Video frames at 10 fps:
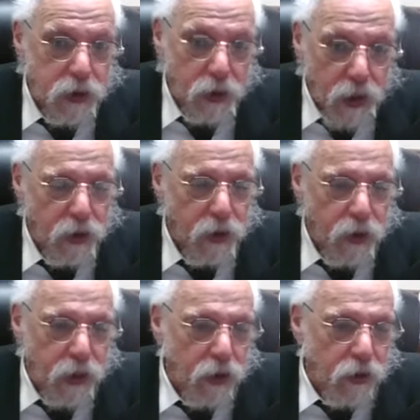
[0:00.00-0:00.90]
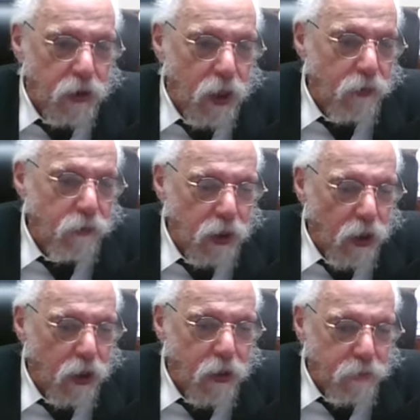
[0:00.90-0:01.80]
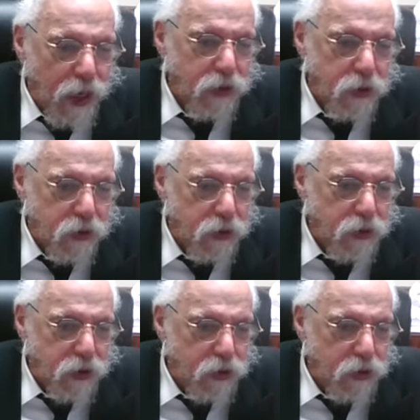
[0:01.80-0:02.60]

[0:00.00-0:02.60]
says clearly that the only time melacha basils is